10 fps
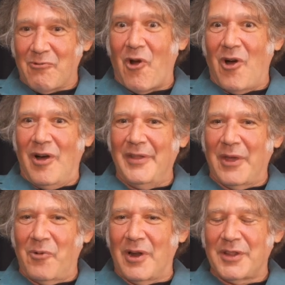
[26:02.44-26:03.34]
raw, and
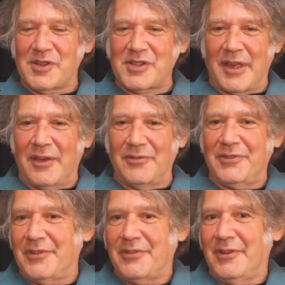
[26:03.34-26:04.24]
they want it to
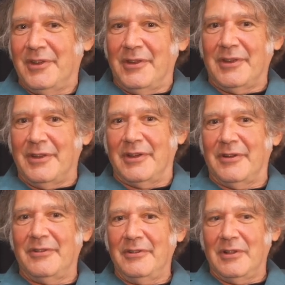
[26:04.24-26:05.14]
sound, you know,